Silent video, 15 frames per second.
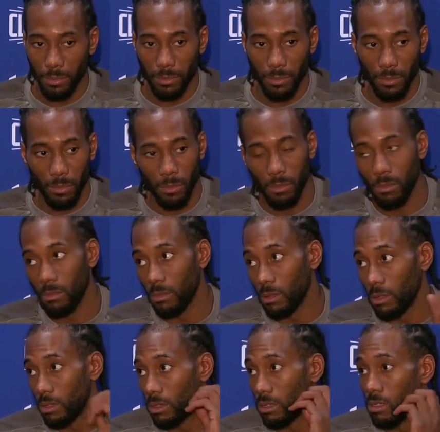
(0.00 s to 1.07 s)

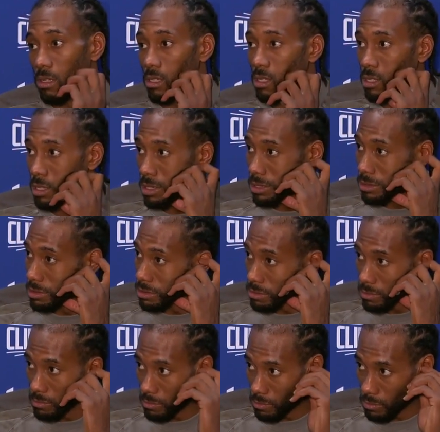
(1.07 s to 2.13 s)
Kawhi, take me to
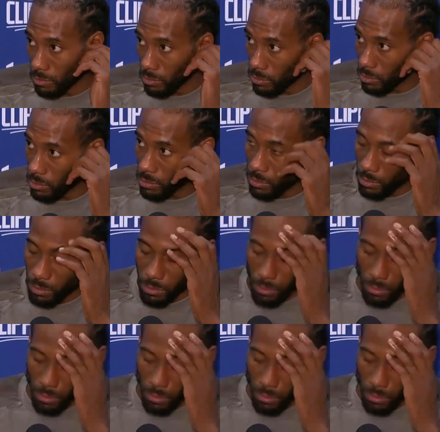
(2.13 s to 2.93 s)
that last sequence